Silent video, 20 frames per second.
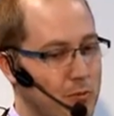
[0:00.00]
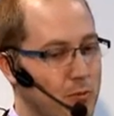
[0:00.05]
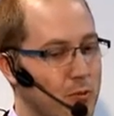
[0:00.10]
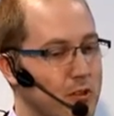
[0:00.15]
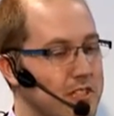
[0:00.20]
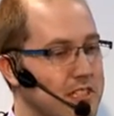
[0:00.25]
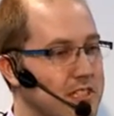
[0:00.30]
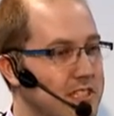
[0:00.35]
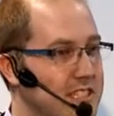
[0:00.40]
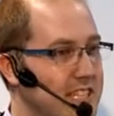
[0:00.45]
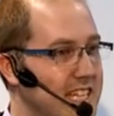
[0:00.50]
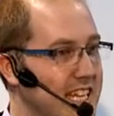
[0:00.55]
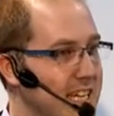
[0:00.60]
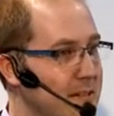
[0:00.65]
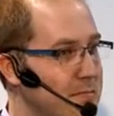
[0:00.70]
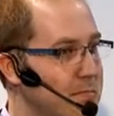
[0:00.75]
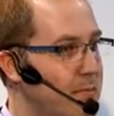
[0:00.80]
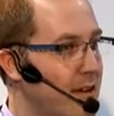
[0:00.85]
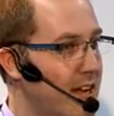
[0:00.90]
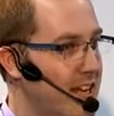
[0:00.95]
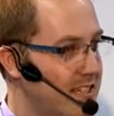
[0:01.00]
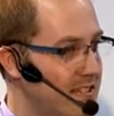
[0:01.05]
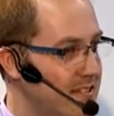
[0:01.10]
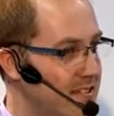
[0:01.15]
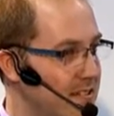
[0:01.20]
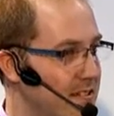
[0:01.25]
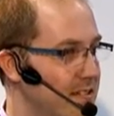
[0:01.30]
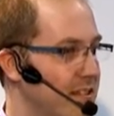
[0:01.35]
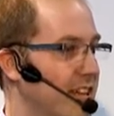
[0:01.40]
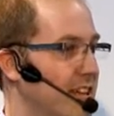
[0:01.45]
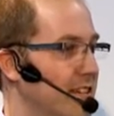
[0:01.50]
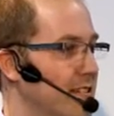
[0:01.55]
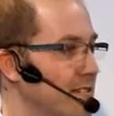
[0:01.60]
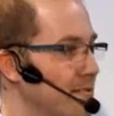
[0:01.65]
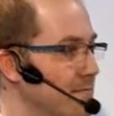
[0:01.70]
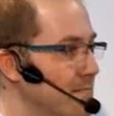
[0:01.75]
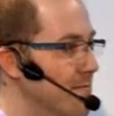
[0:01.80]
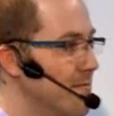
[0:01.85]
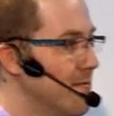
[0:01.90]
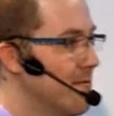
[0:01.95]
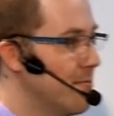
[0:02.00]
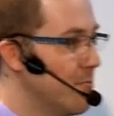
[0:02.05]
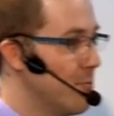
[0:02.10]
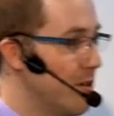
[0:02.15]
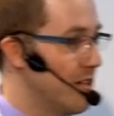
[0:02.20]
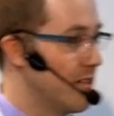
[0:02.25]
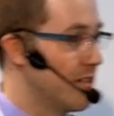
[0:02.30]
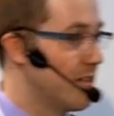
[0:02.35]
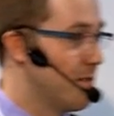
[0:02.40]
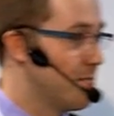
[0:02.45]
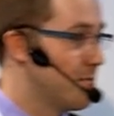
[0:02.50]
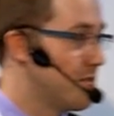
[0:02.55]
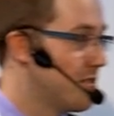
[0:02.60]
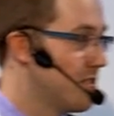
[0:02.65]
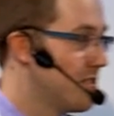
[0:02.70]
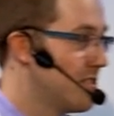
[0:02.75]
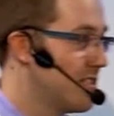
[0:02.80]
and what is the impact then when it comes to